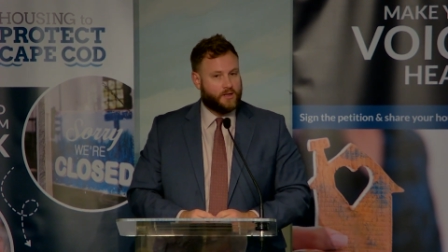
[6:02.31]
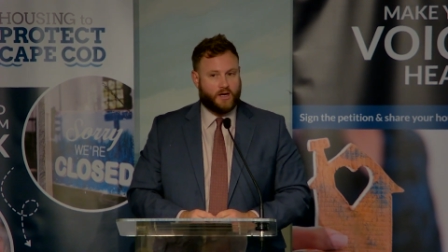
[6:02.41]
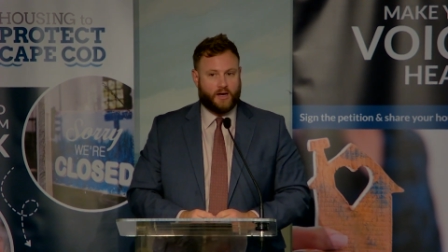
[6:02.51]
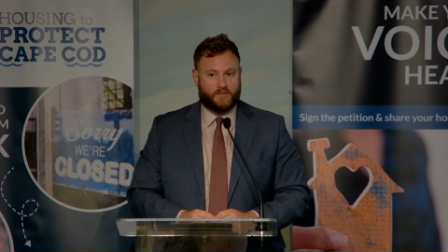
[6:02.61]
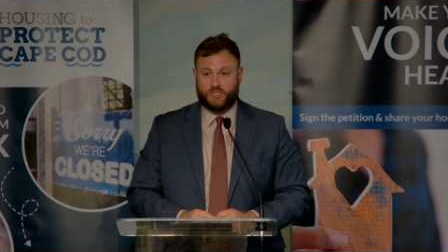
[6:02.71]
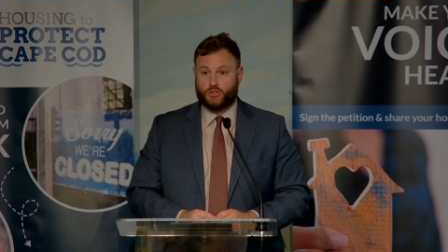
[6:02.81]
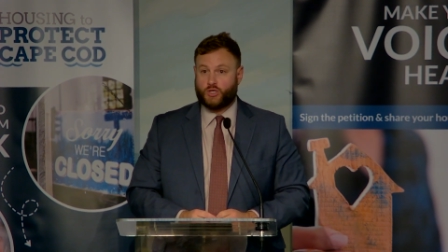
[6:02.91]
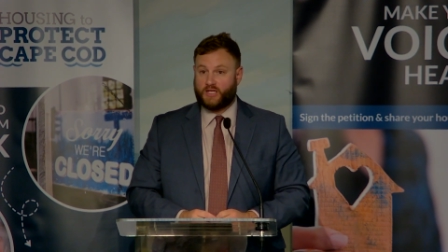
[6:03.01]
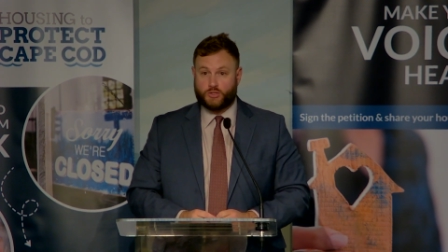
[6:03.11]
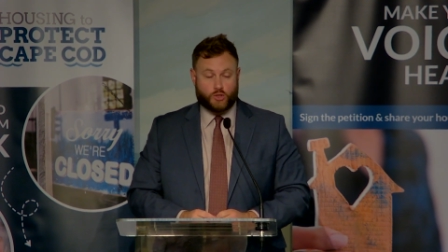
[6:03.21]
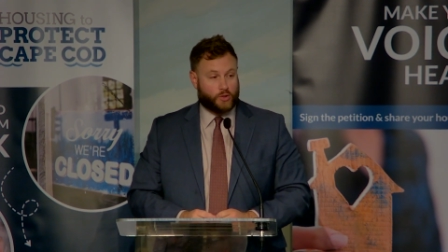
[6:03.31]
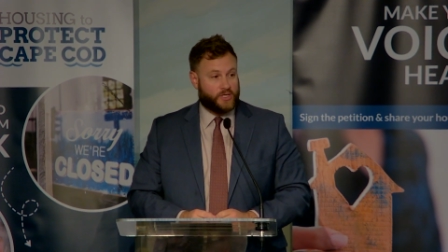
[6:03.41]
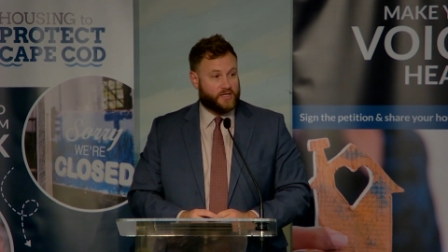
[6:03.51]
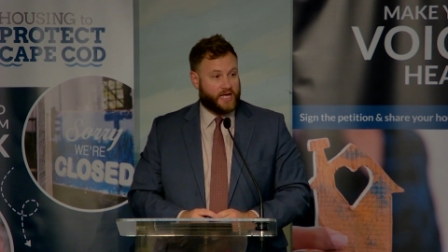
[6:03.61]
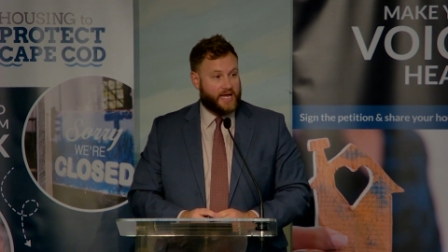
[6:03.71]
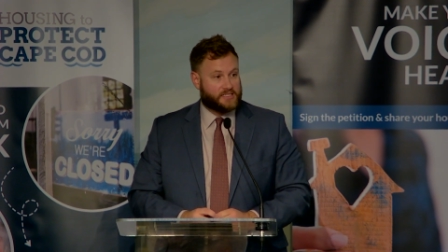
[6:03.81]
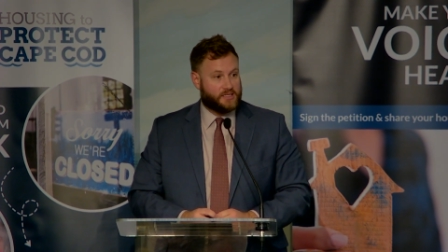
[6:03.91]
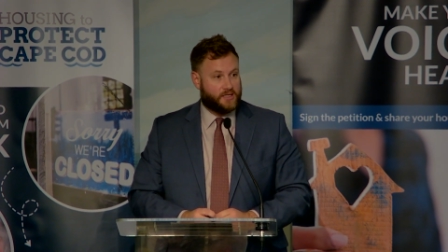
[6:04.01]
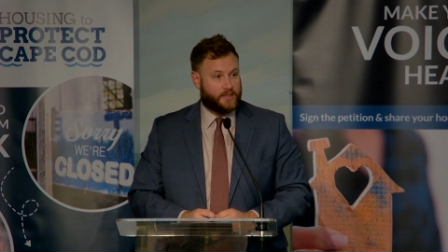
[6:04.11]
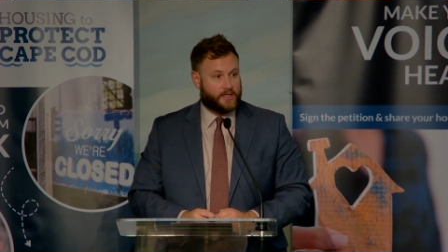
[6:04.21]
That's certainly the case
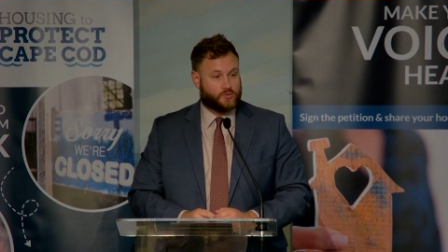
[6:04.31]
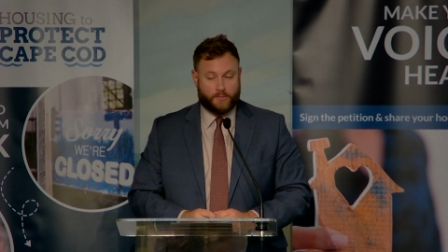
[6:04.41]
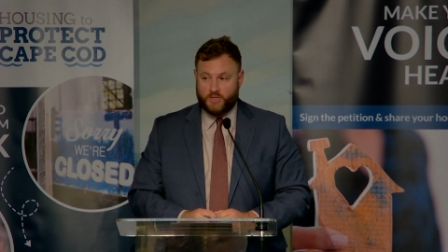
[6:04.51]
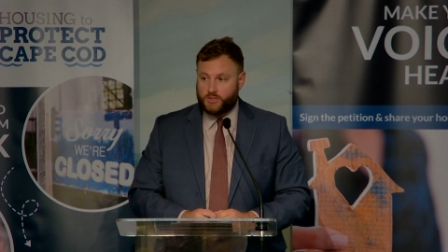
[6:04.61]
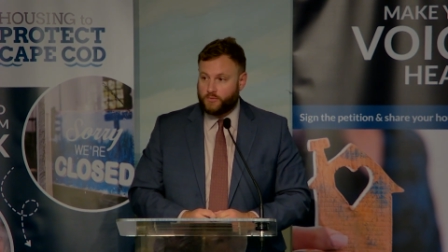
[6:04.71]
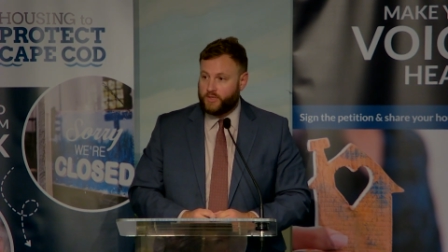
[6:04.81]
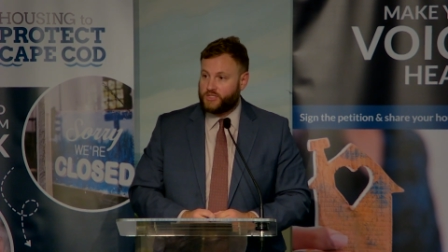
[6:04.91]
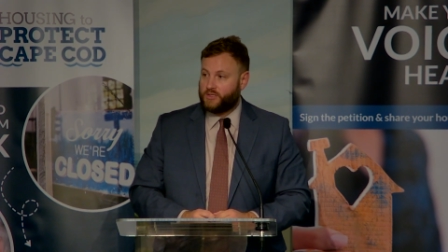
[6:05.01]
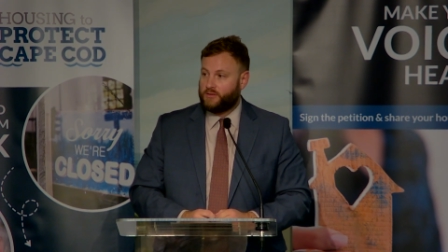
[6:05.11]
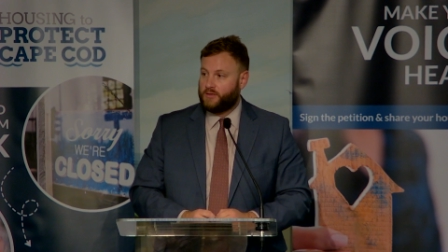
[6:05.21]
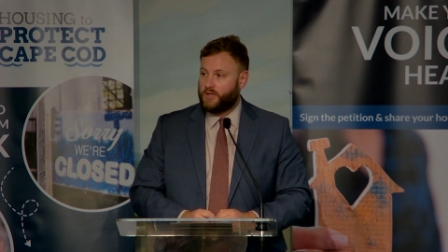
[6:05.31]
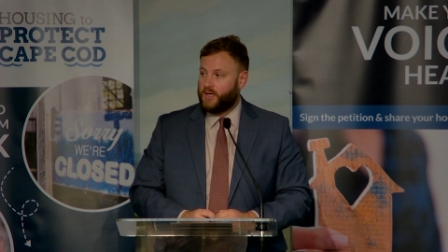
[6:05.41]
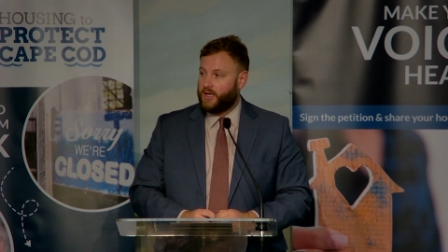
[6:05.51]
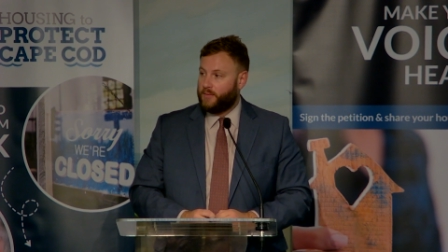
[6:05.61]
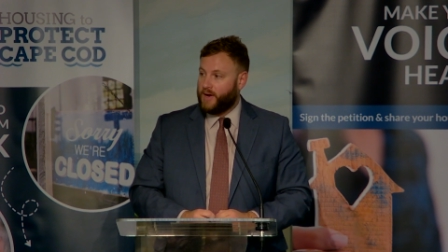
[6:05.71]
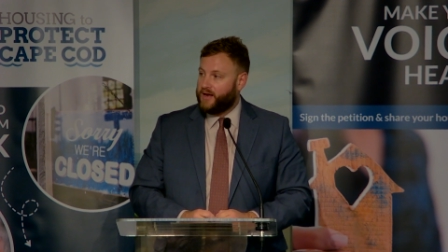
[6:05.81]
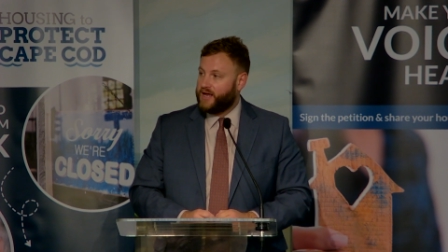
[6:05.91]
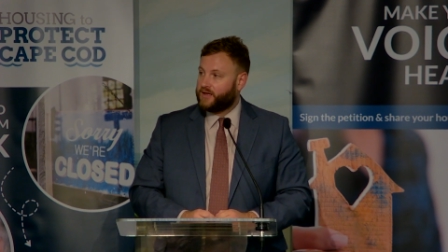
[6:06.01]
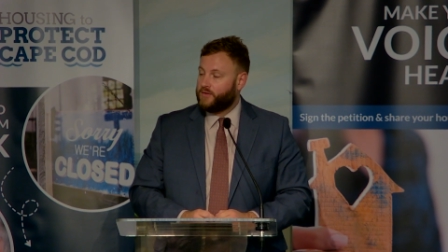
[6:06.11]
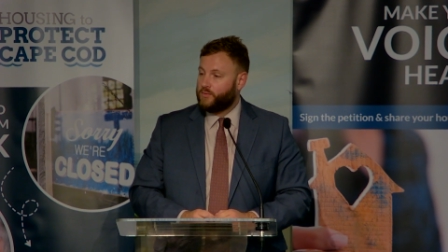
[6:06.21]
in the extremities of the region, in my
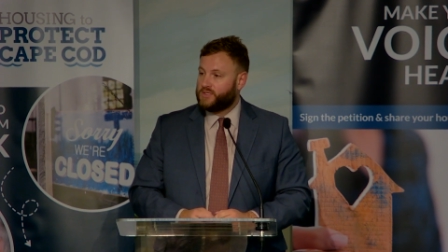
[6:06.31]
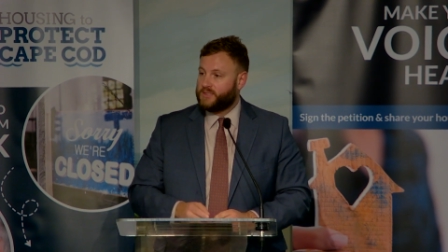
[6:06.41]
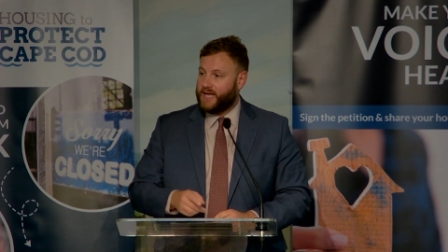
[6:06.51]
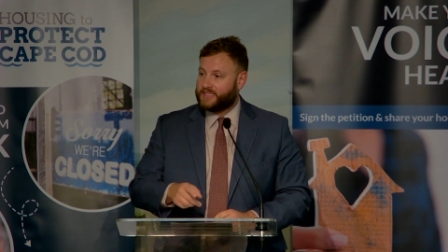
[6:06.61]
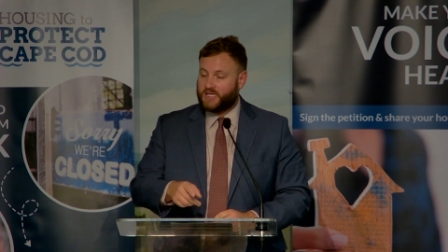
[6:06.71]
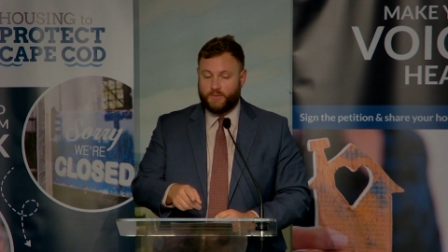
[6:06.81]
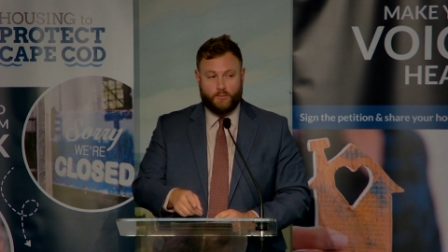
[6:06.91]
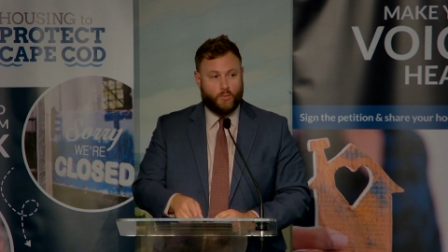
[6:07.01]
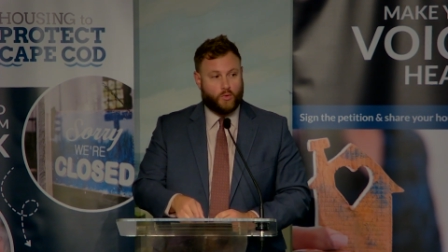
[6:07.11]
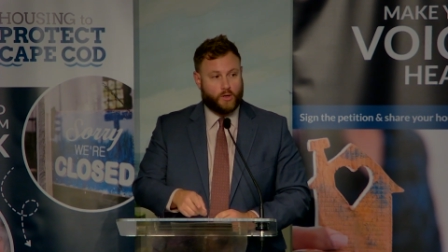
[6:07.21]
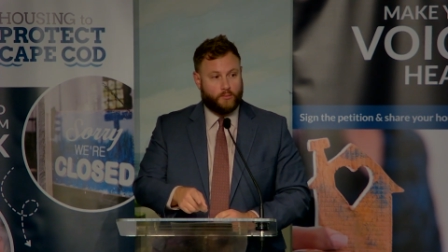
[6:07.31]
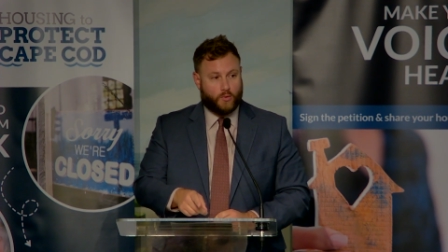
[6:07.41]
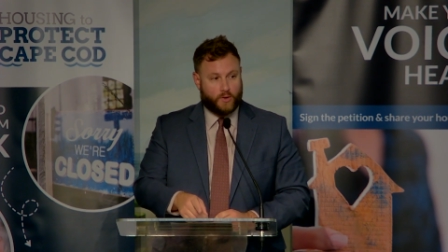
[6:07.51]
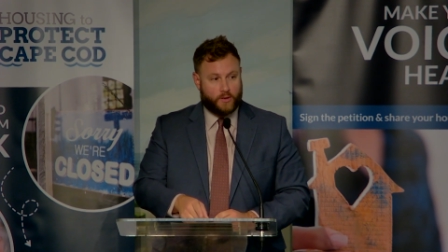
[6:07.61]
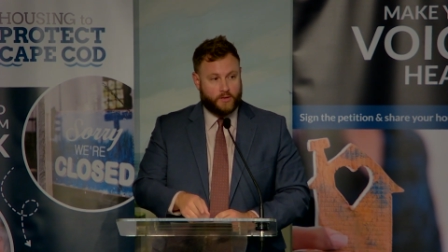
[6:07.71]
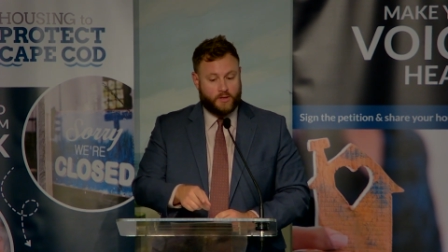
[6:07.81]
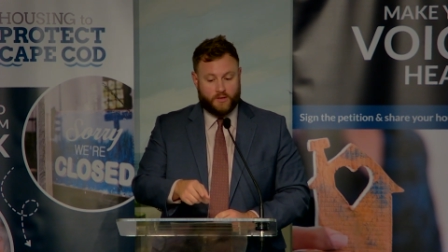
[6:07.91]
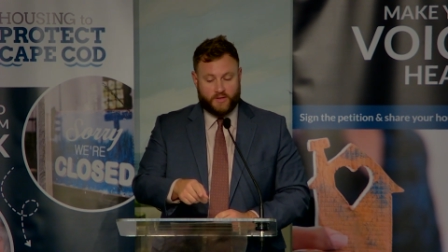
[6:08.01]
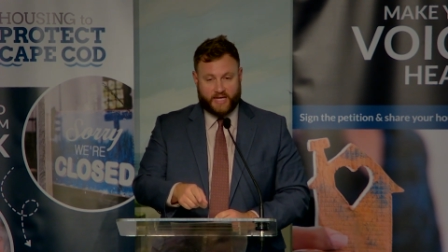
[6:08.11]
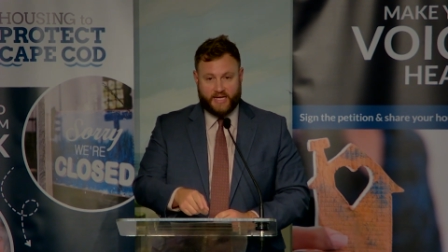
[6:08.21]
neck of the woods, and that's going to be more and more
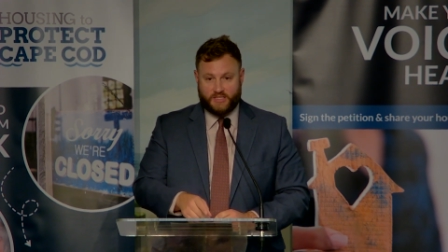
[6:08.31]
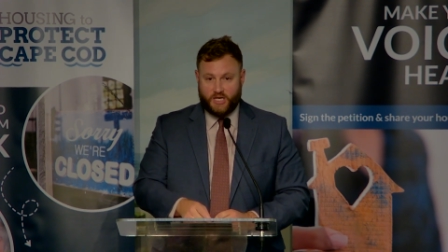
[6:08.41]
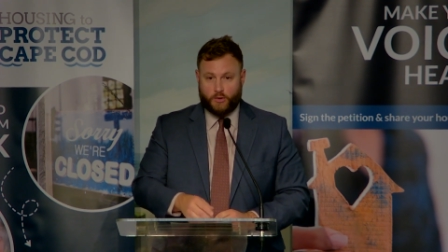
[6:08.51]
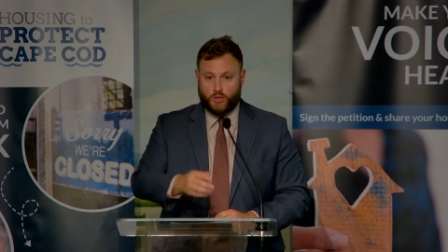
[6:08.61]
the case here.